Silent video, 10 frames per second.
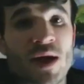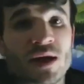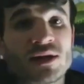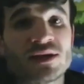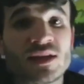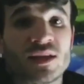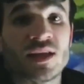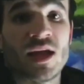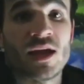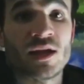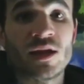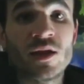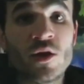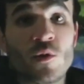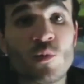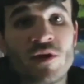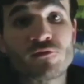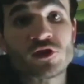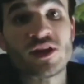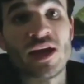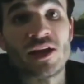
back tonight and we have just